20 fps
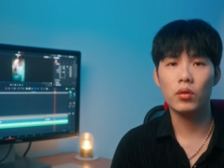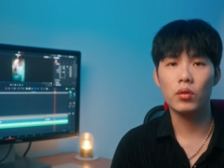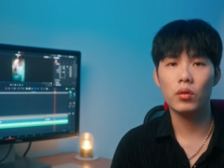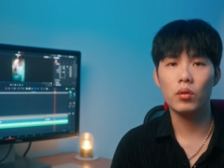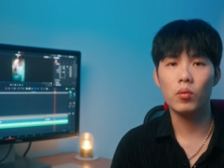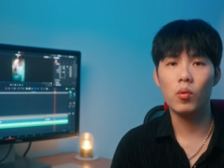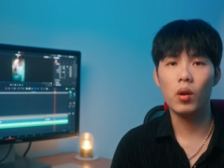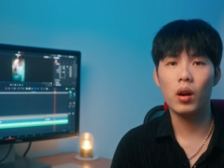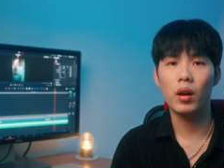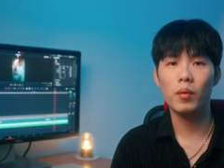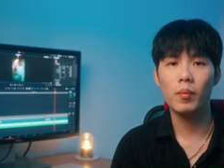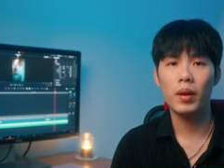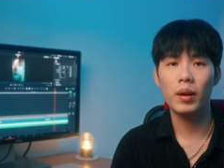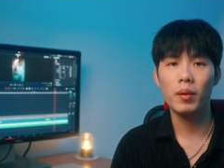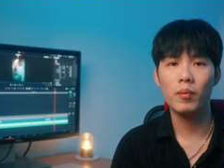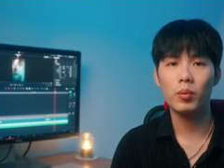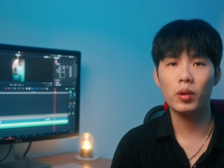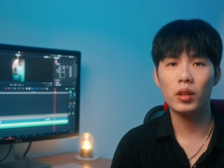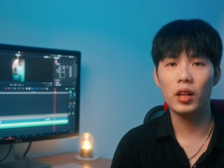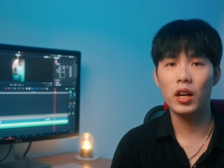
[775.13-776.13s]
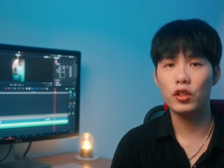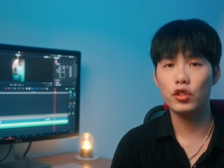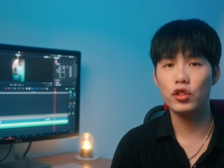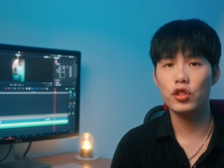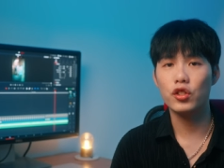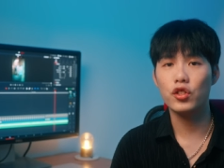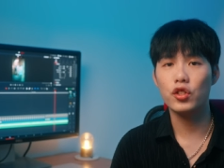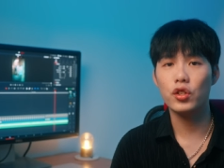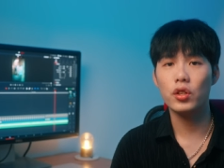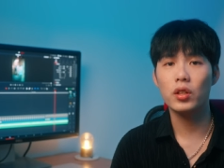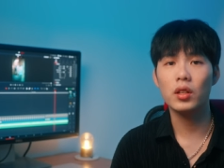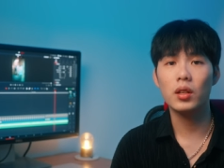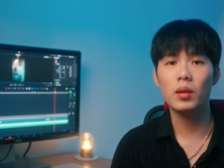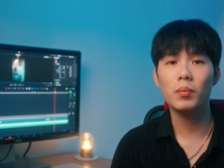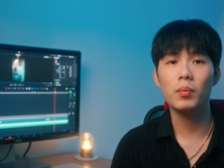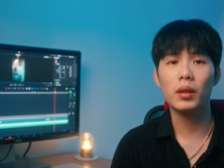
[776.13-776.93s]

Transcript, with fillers: your one-man production journey